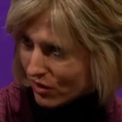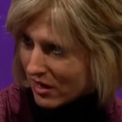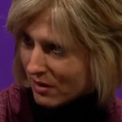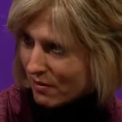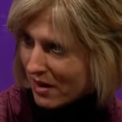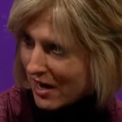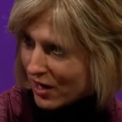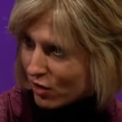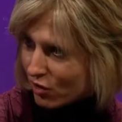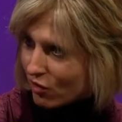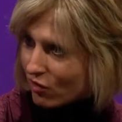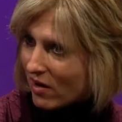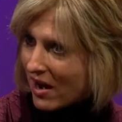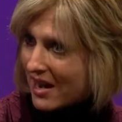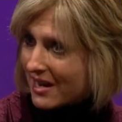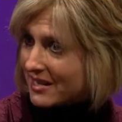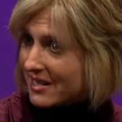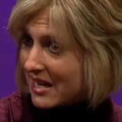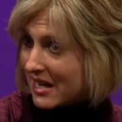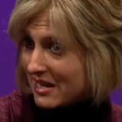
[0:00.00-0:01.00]
Am I
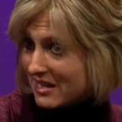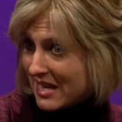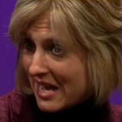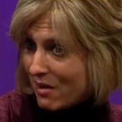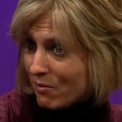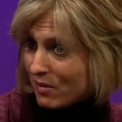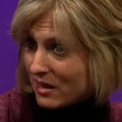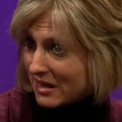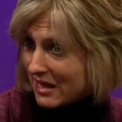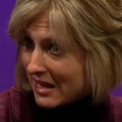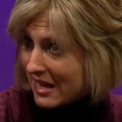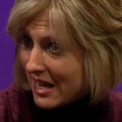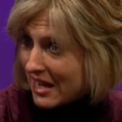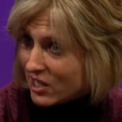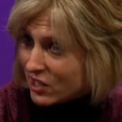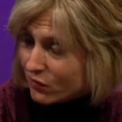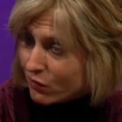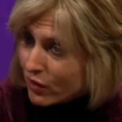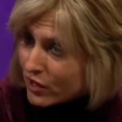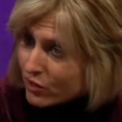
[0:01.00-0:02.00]
correct? And has that been the
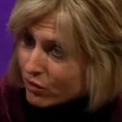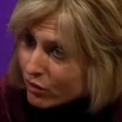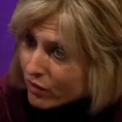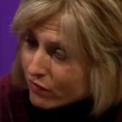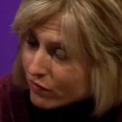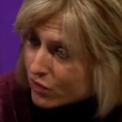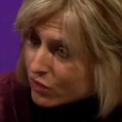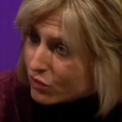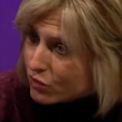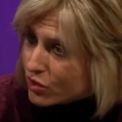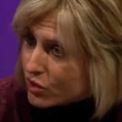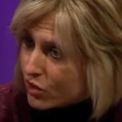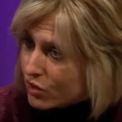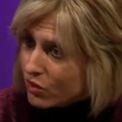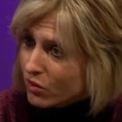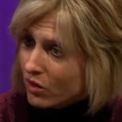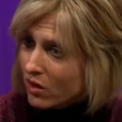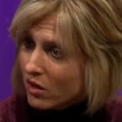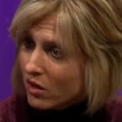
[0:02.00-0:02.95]
case for either of you two?